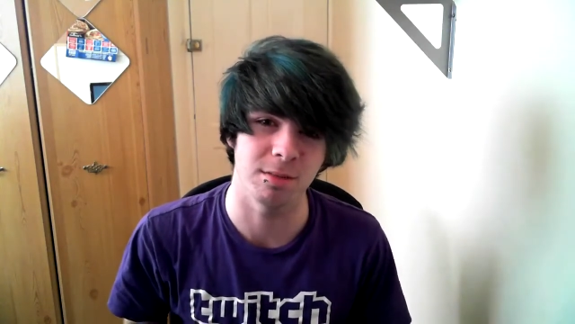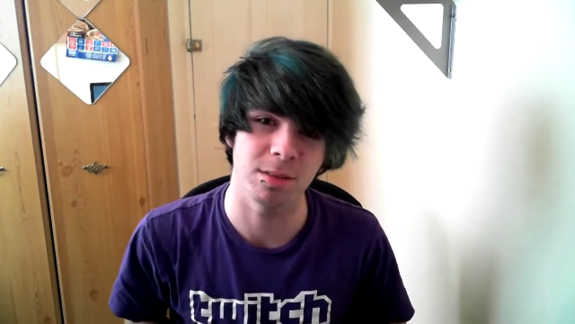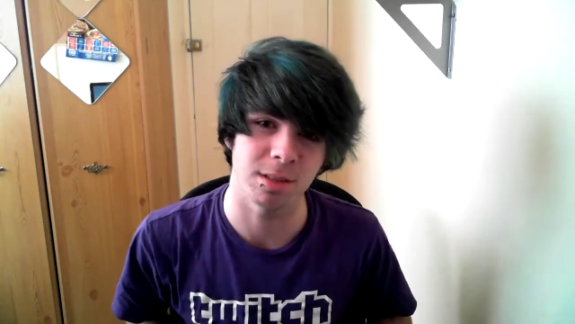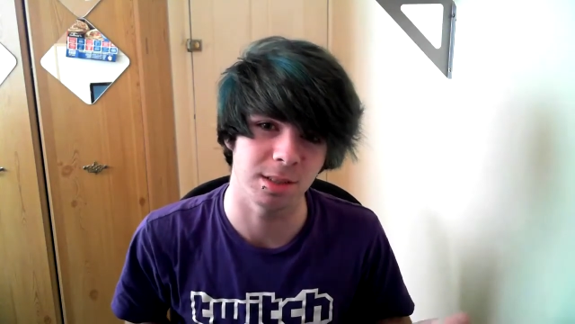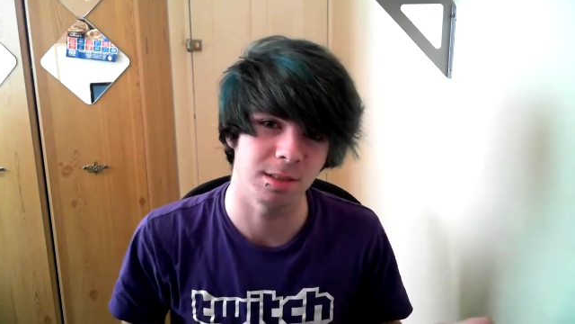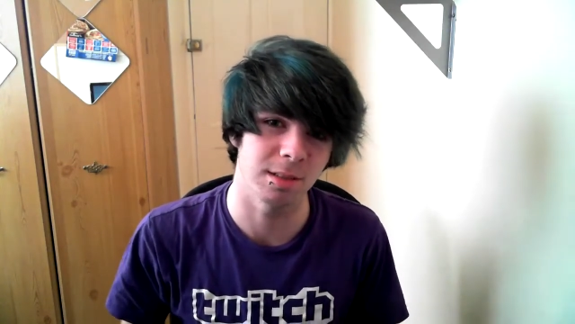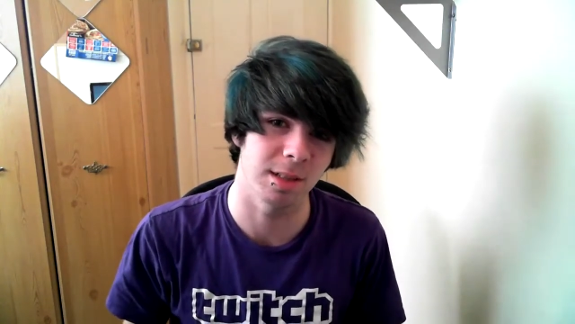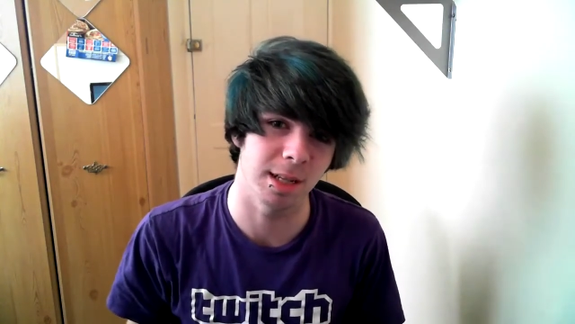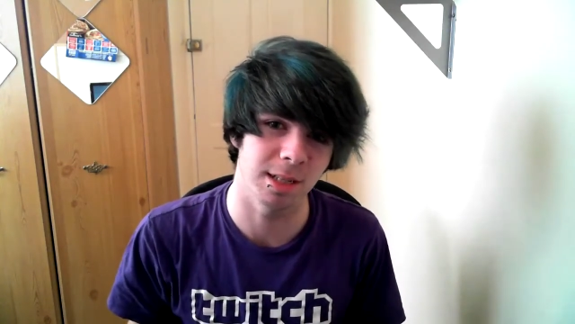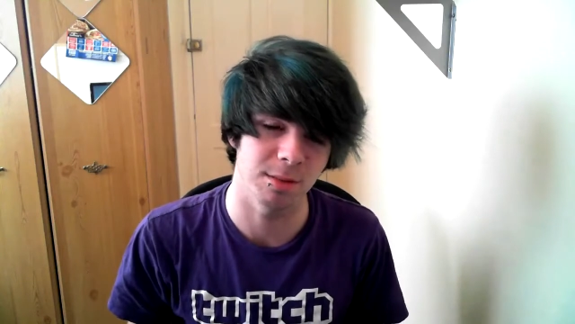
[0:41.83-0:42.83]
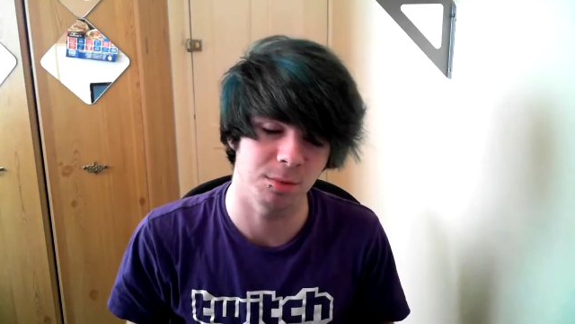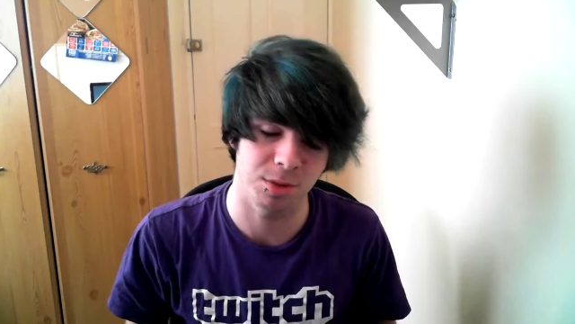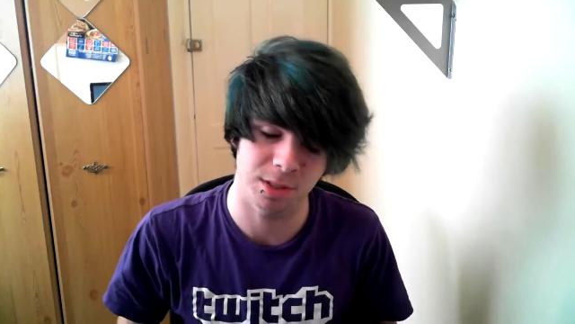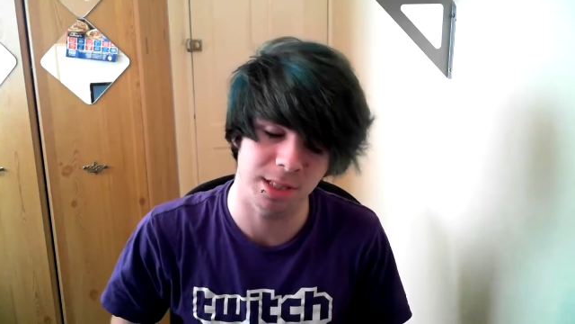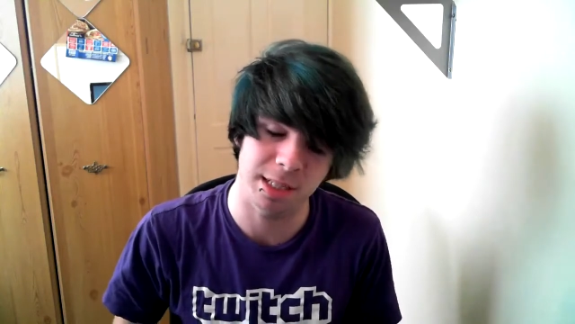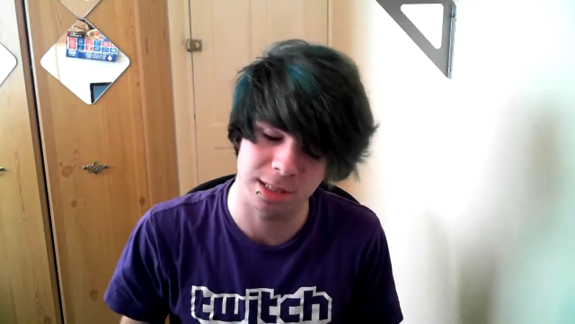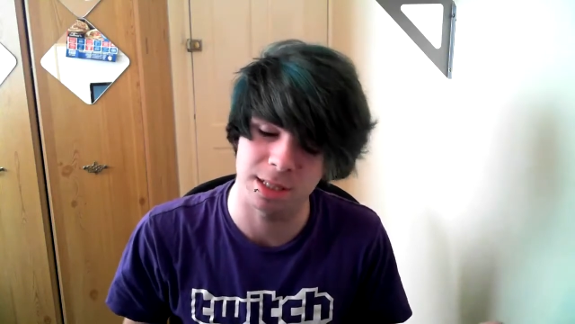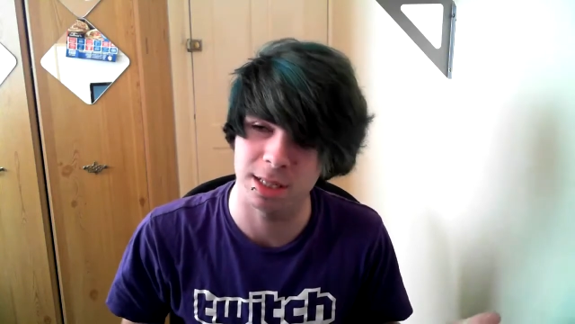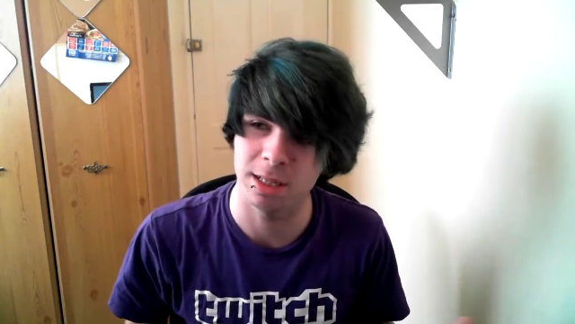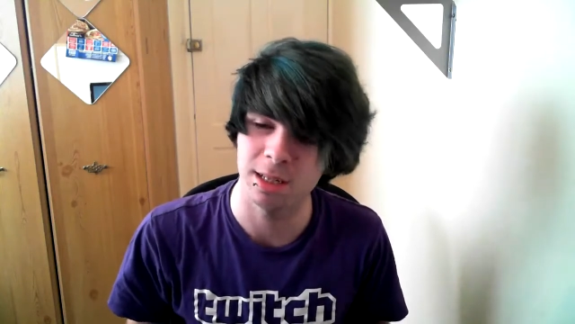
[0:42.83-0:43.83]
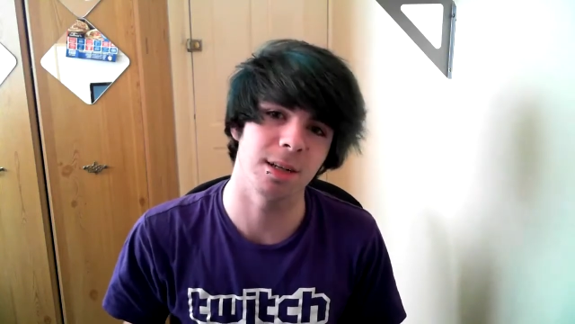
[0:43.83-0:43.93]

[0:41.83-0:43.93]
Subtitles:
because it was just easier.